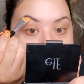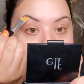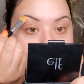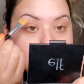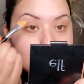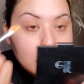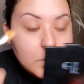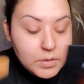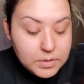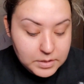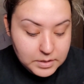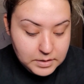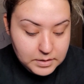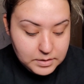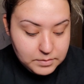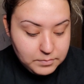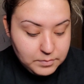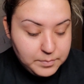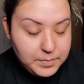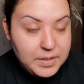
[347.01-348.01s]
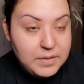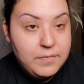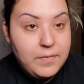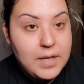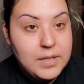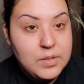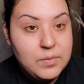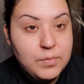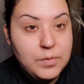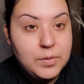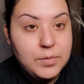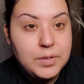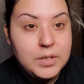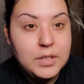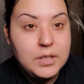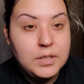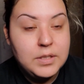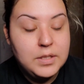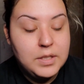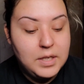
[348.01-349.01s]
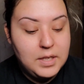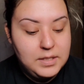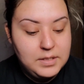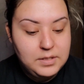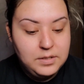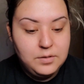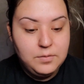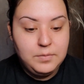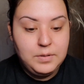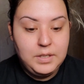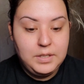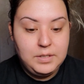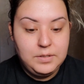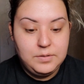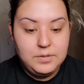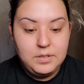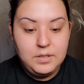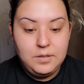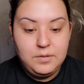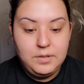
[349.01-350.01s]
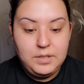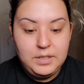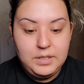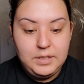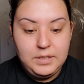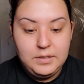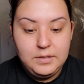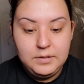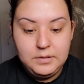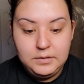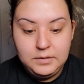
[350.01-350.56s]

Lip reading: Most of this will be fast forwarded. You guys know what I use already.